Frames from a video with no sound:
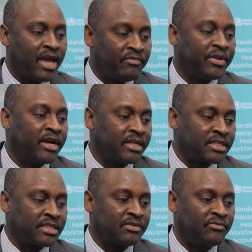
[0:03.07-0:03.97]

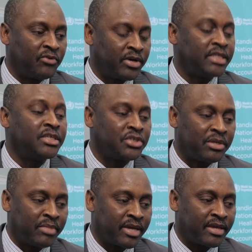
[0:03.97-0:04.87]
evidence for
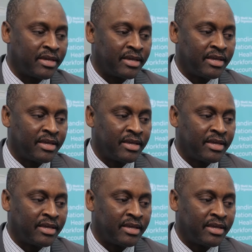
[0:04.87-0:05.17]
decision making.